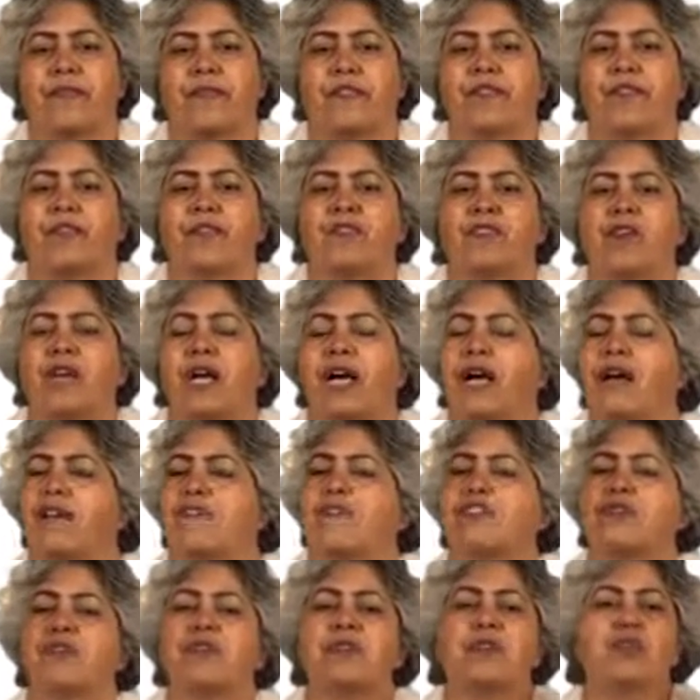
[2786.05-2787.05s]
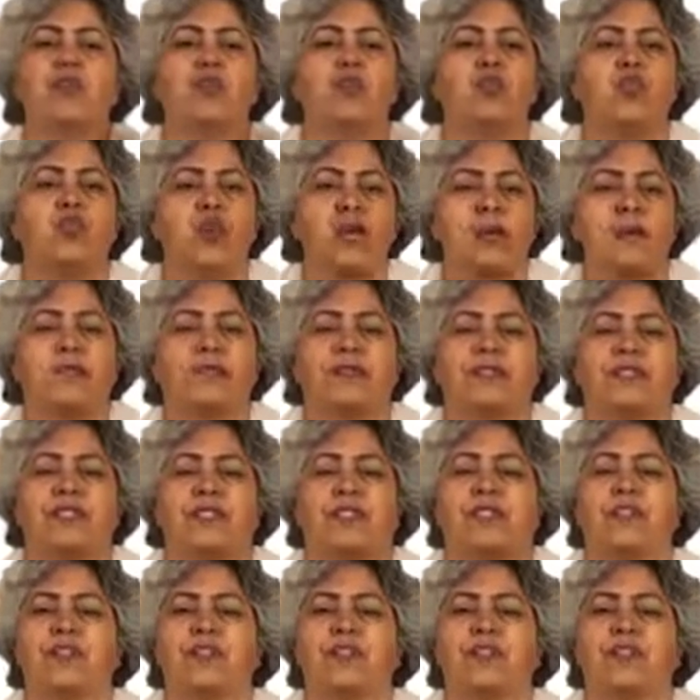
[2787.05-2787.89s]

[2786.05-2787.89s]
They don't have to be whipped,